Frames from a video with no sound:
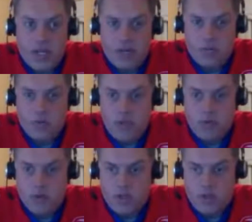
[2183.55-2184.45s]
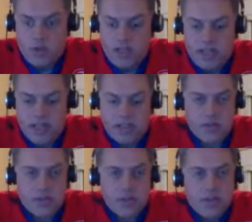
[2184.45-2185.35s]
But we have no idea when that
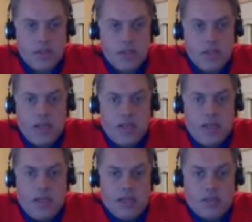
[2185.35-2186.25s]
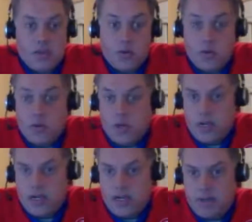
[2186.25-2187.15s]
is. So,
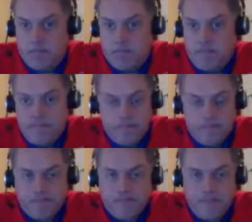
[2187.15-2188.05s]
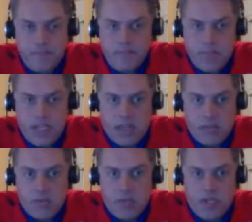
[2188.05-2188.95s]
yeah,
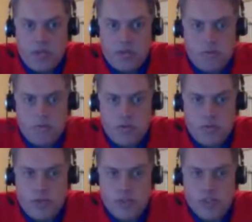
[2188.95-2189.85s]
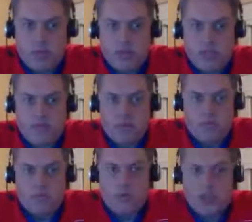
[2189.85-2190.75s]
too many question marks
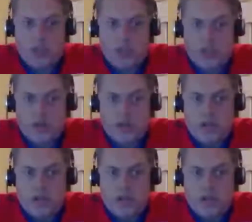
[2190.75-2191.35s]
for Rochester.